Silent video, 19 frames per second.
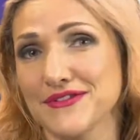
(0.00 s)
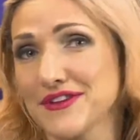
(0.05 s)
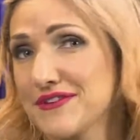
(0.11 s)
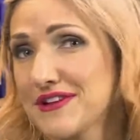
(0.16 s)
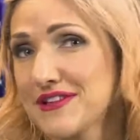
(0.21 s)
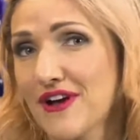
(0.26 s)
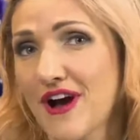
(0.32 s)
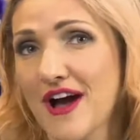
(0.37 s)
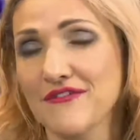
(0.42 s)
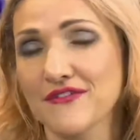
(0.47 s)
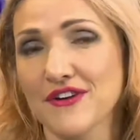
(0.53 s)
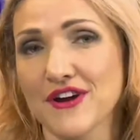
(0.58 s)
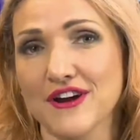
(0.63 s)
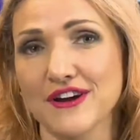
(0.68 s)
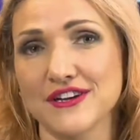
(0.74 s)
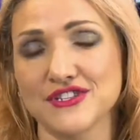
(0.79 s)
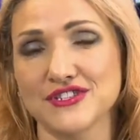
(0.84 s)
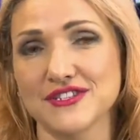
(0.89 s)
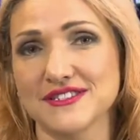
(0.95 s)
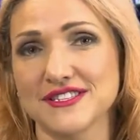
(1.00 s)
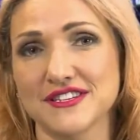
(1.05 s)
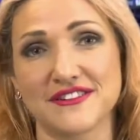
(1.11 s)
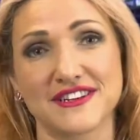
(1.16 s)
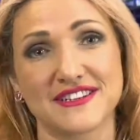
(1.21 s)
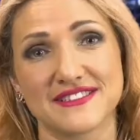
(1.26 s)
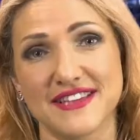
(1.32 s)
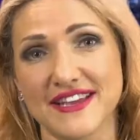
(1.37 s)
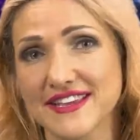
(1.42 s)
There are life coaches, there are
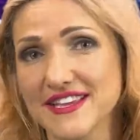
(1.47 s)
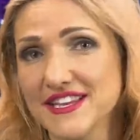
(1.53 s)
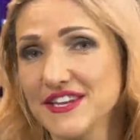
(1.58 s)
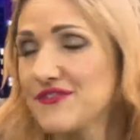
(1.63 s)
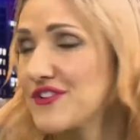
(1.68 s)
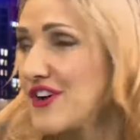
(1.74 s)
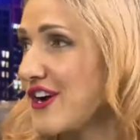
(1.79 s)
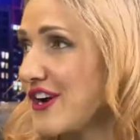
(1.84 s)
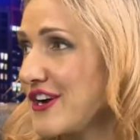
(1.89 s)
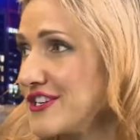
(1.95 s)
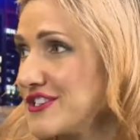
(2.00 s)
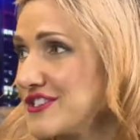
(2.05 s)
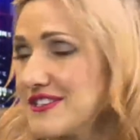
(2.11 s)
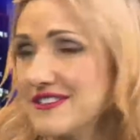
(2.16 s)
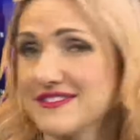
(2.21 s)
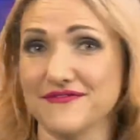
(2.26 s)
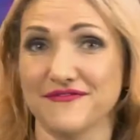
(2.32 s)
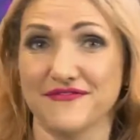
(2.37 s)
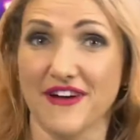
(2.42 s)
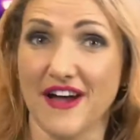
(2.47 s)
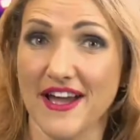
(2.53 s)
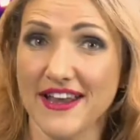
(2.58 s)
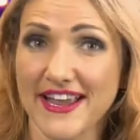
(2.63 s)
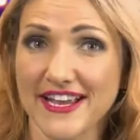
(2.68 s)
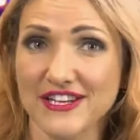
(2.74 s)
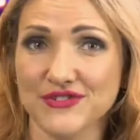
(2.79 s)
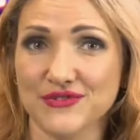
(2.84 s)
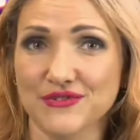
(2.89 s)
executive coaches,
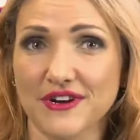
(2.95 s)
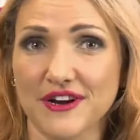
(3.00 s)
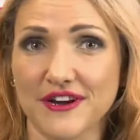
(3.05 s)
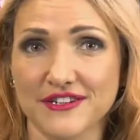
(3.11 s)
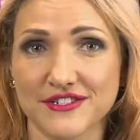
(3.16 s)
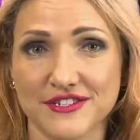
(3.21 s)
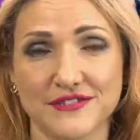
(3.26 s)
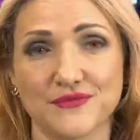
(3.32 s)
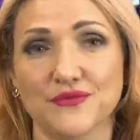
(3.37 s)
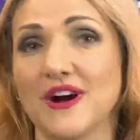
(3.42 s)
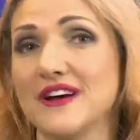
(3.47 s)
financial coaches.